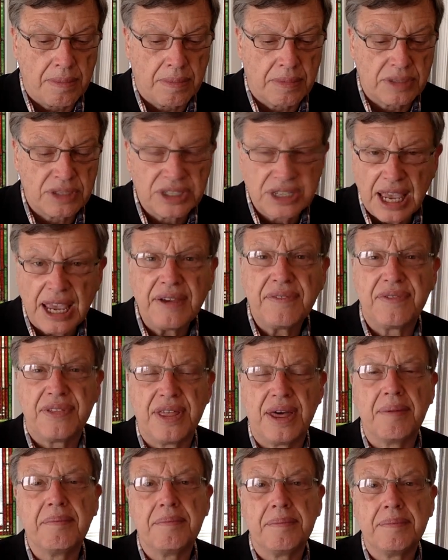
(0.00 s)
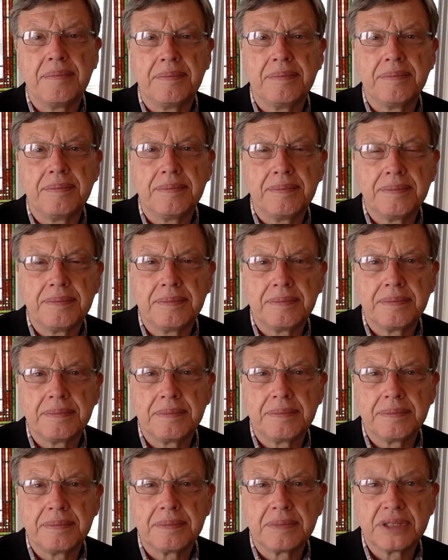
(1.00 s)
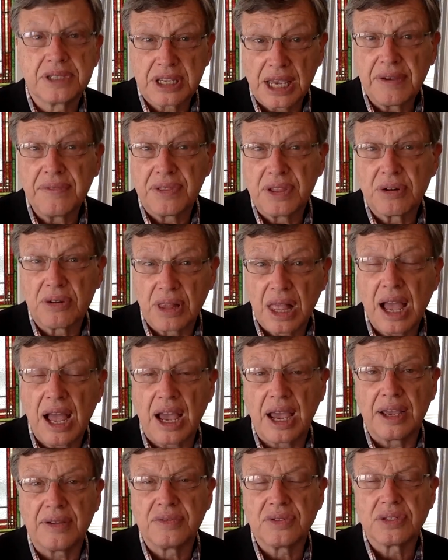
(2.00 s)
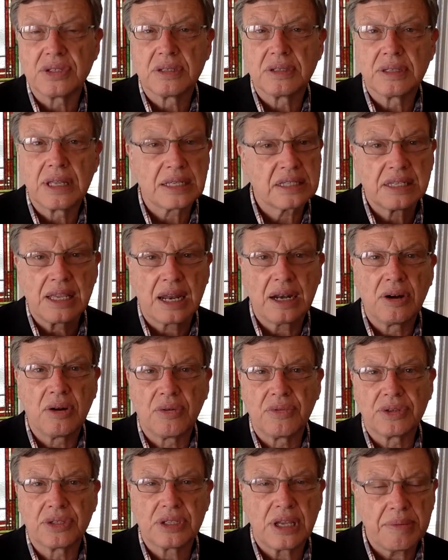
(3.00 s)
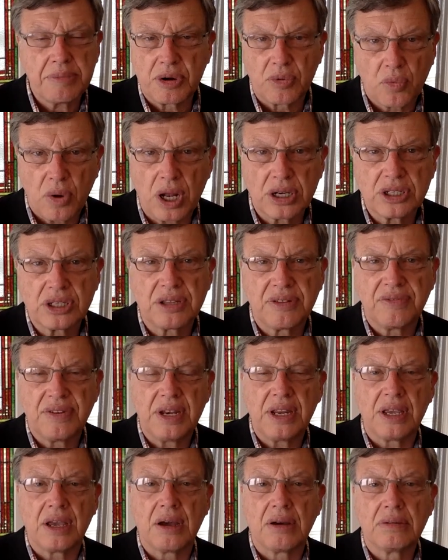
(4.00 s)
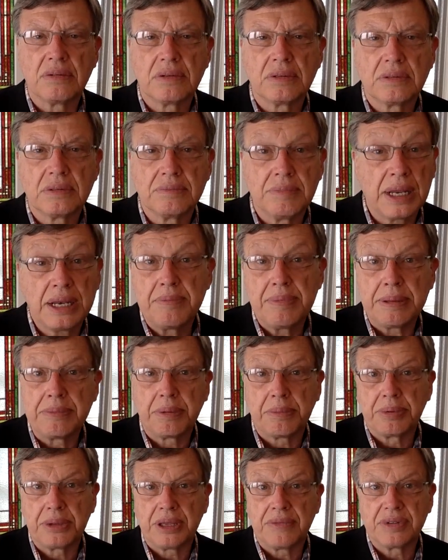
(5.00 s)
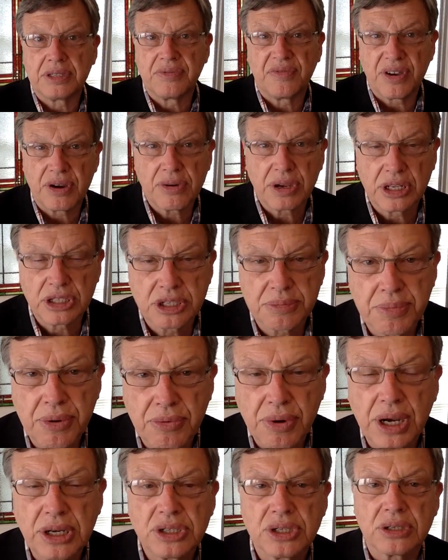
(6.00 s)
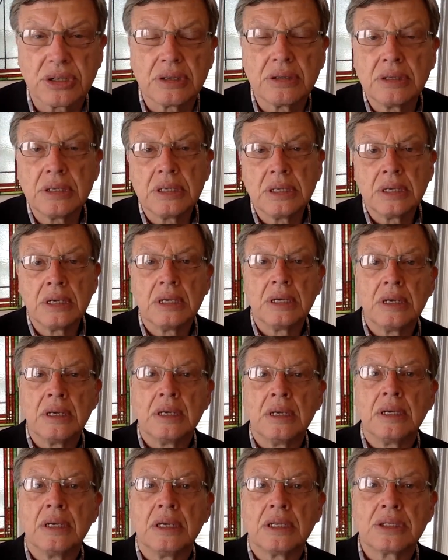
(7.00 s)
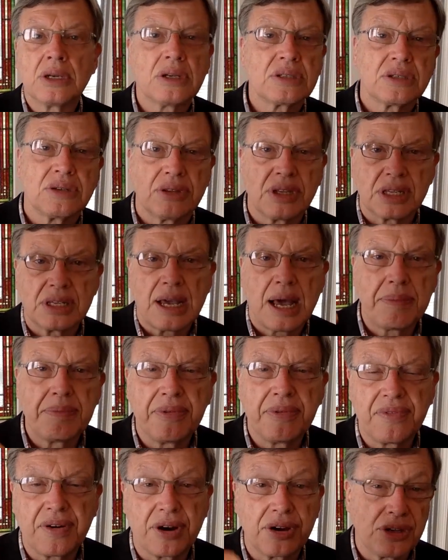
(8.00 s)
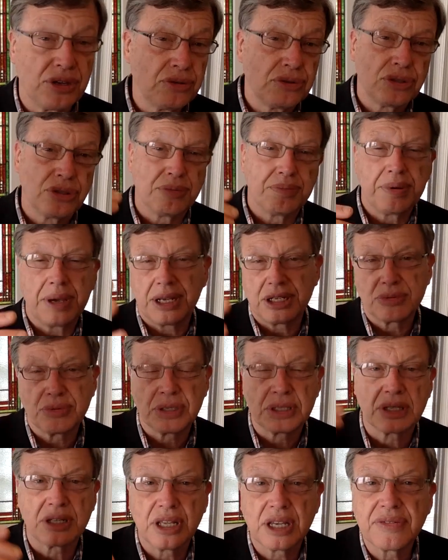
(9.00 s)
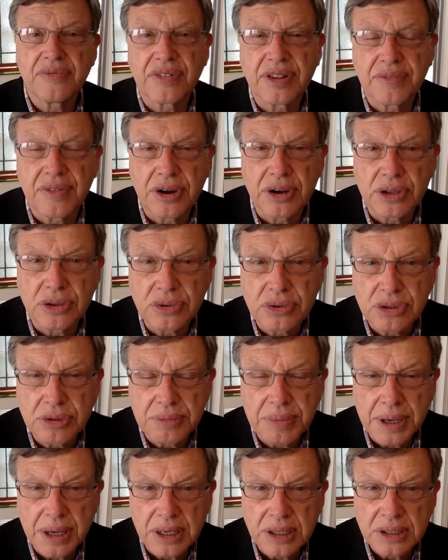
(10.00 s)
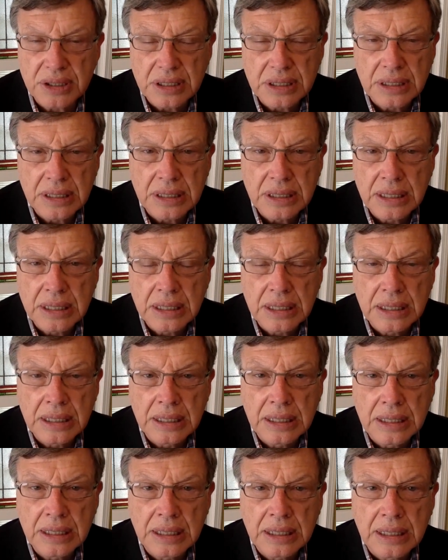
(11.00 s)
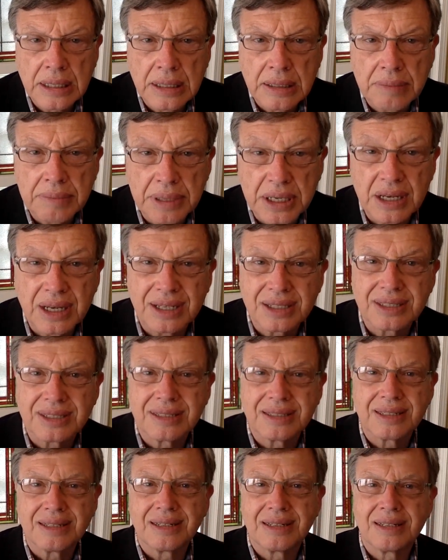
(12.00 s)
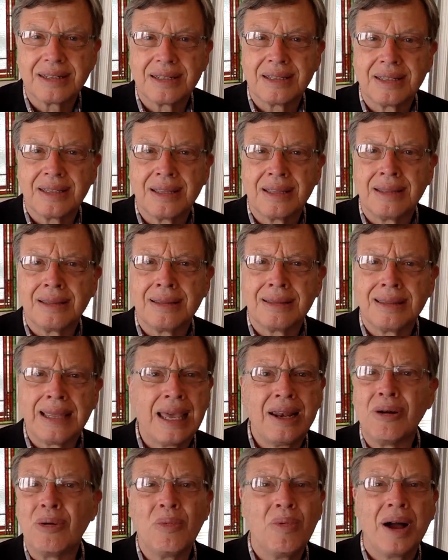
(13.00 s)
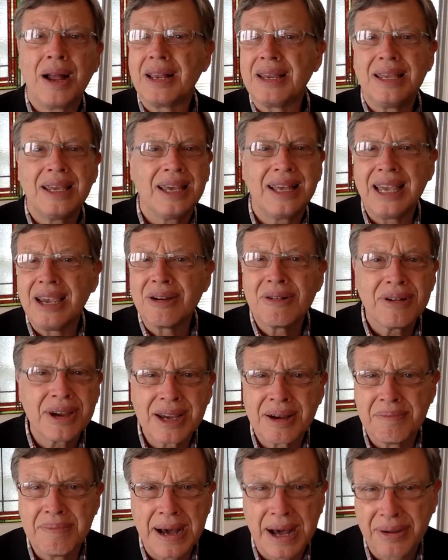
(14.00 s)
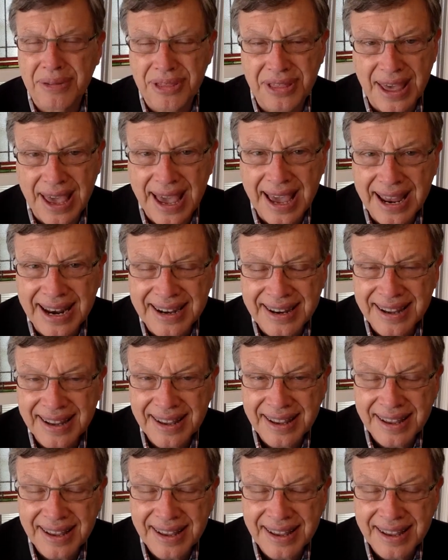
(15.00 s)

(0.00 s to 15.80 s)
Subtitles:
saved them. Save their lives. That's not an overstatement. Watch the video. Many people believe it's very inspirational. It's also on the top of our YouTube page, what's left of our YouTube page, because they don't want you hearing about that.